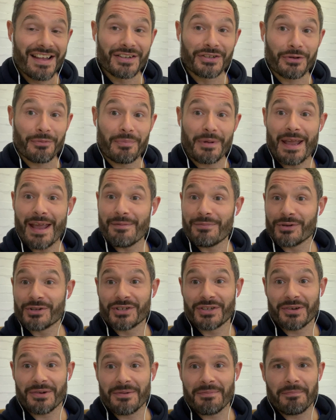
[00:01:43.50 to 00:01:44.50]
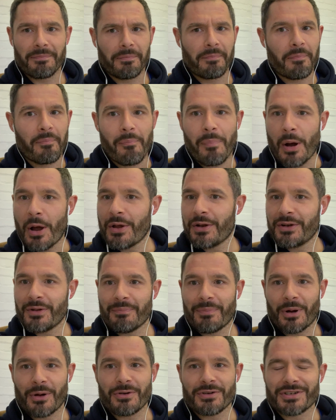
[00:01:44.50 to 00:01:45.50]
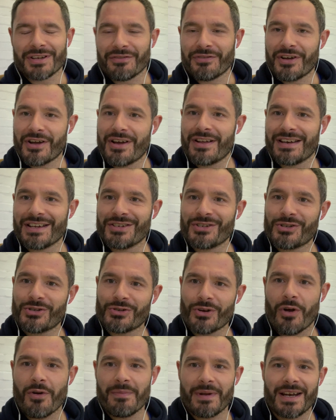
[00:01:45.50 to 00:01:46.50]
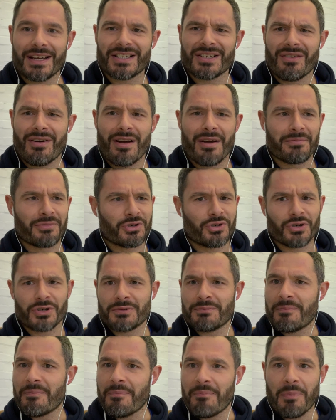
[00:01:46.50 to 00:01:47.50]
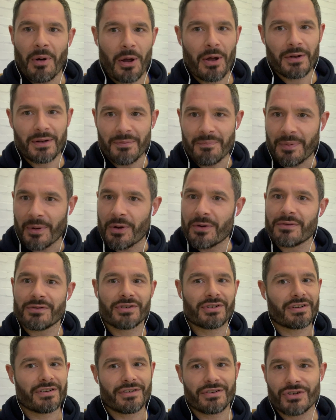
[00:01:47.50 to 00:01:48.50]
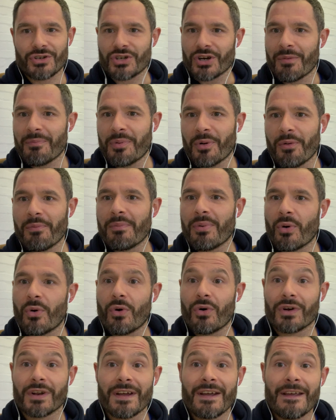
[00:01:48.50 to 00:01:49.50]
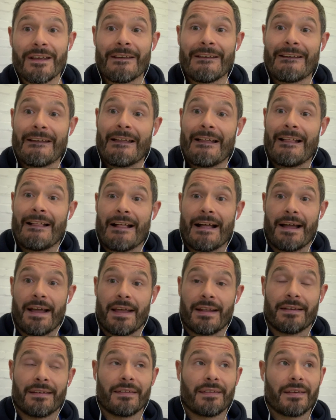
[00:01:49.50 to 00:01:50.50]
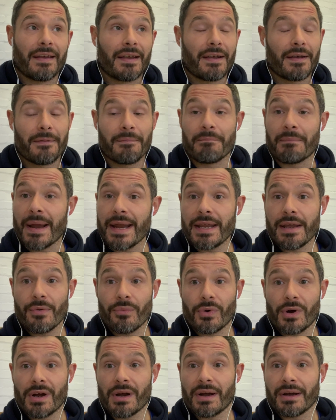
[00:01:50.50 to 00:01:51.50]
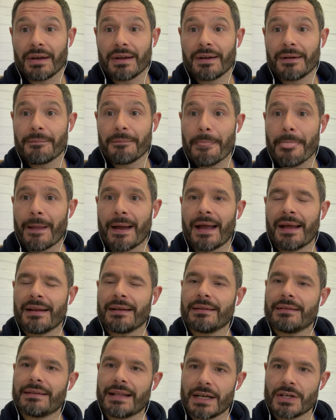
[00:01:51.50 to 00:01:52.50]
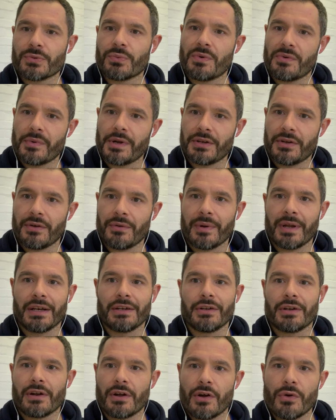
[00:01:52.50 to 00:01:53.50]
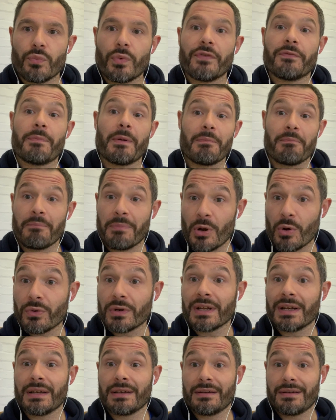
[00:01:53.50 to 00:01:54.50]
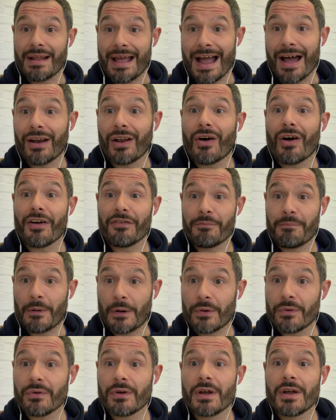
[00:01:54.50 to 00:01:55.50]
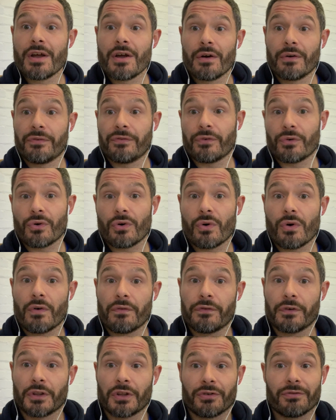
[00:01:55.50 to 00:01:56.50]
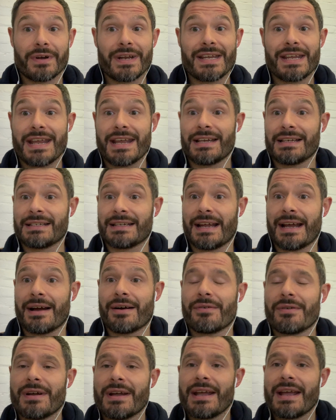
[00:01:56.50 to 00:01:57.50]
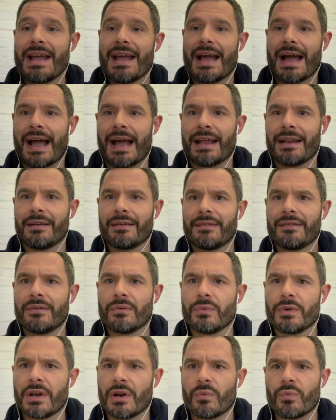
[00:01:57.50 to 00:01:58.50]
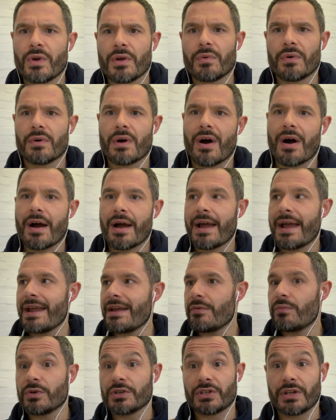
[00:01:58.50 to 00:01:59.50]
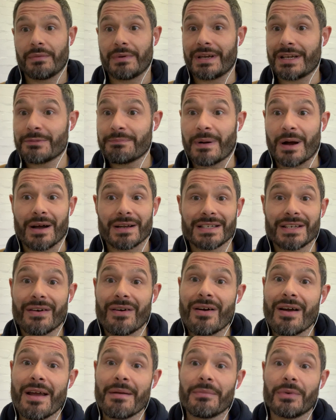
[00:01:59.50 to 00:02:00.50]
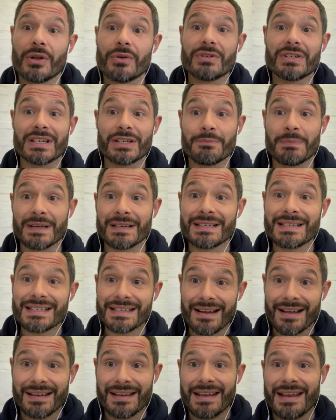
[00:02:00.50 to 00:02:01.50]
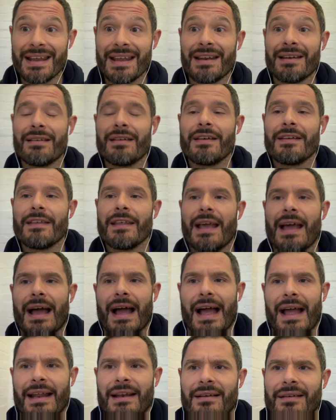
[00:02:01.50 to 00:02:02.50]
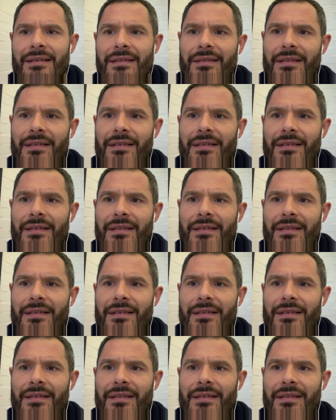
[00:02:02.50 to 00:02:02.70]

to be able to burn the boat, I've heard this so many times, burn the boat, jump on board and make it work. And that's what we're doing, you know, we've been building our lifeboat for, for three years now and you know, we I was doing it part time. Lucy was studying, and